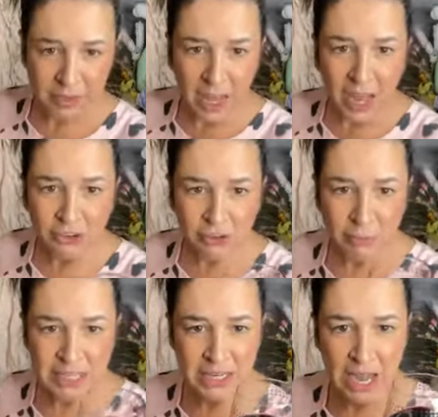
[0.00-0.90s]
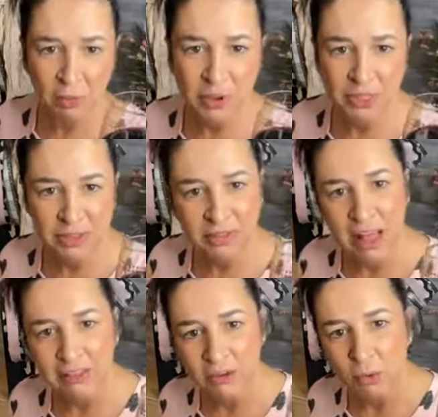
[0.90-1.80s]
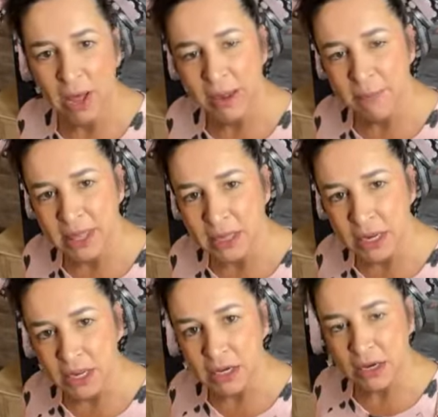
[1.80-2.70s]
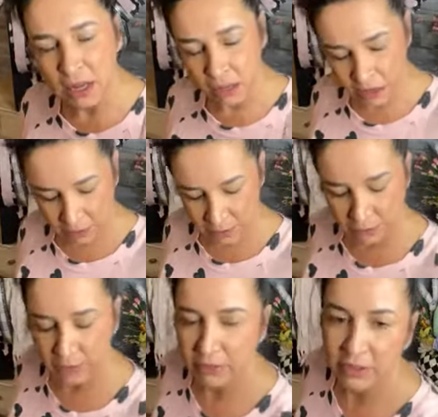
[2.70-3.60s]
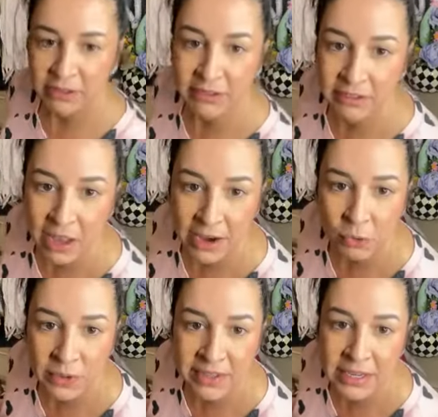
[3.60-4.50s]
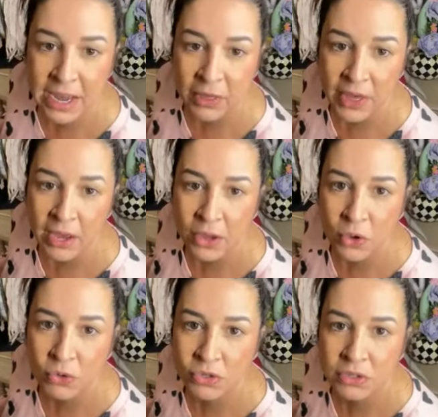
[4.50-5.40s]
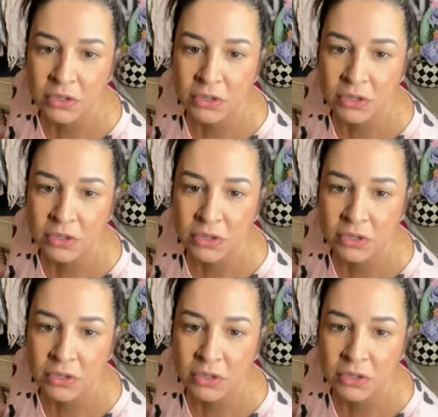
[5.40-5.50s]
I should be done with this glass of wine by the end of the design. We'll see how that goes.